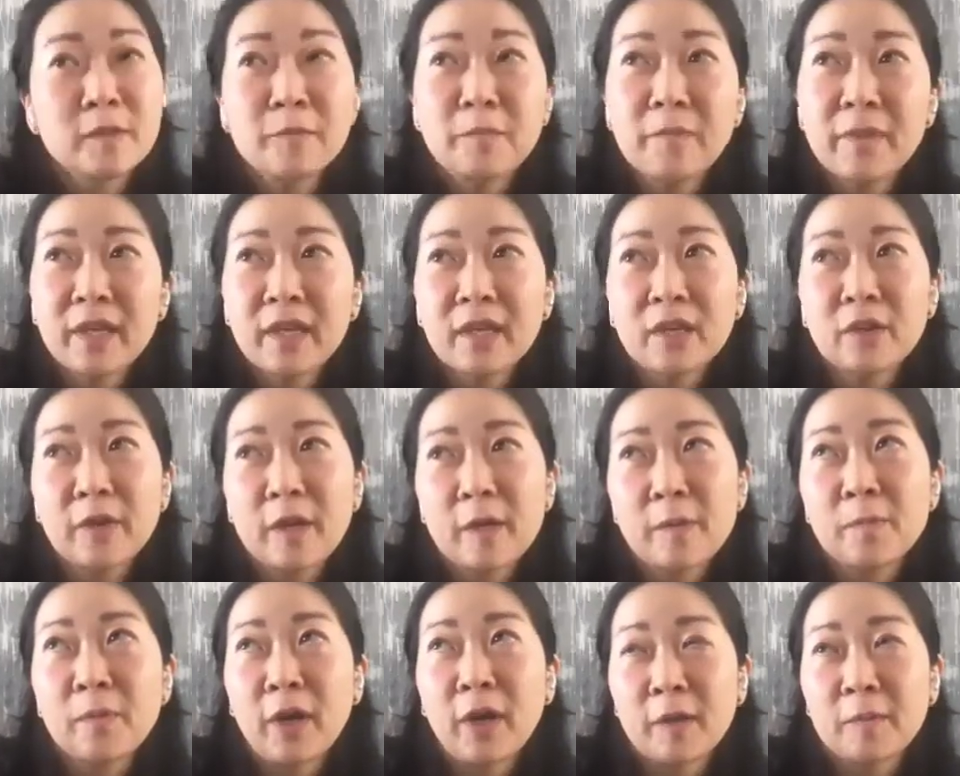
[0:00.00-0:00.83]
of being a
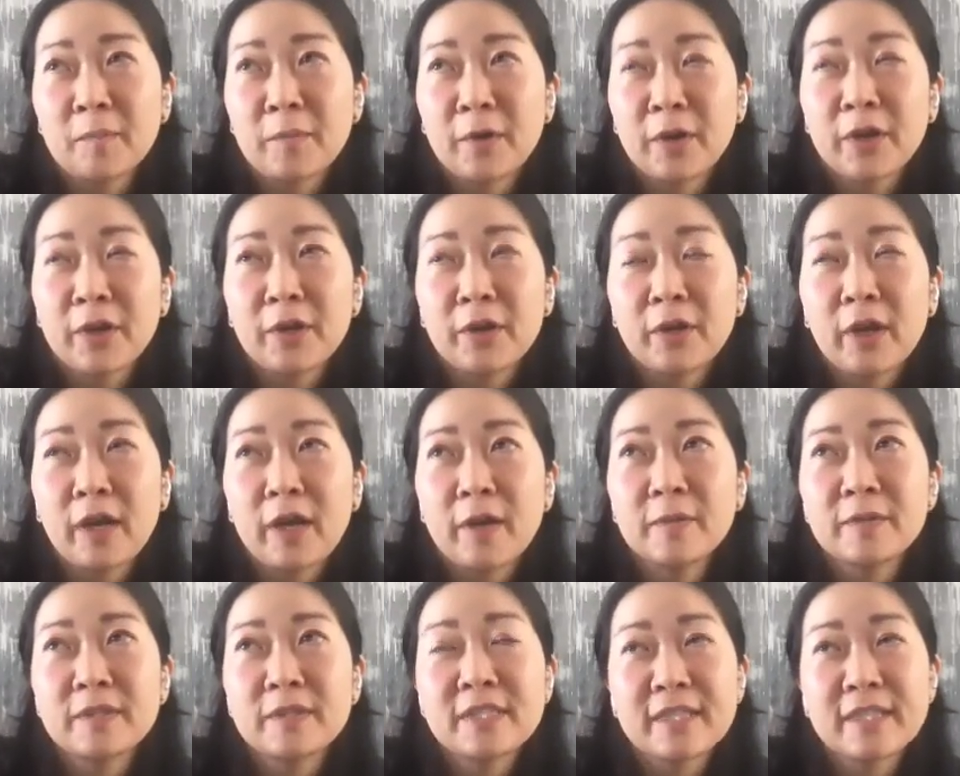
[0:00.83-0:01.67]
great product marketer, I would